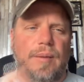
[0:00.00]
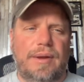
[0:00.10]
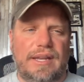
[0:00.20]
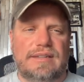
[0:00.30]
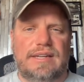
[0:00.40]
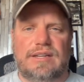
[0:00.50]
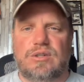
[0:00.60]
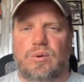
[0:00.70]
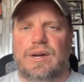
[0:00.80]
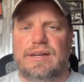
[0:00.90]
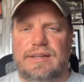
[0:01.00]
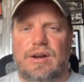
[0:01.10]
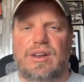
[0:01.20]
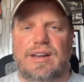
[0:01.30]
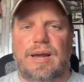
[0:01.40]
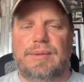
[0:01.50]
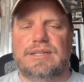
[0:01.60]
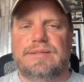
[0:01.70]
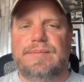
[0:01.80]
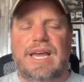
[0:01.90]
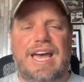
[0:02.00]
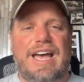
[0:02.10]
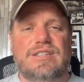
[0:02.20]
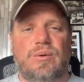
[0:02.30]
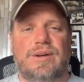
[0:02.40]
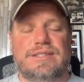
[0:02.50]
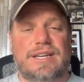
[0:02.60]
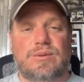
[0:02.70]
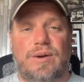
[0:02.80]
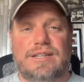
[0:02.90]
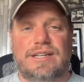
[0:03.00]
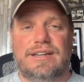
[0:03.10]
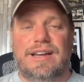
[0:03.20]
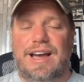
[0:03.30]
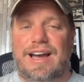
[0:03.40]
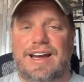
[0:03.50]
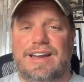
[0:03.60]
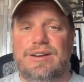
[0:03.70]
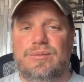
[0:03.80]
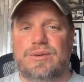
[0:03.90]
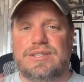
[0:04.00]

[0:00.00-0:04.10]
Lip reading: Put a link to that story down in the comments. As always, thanks for watching. I will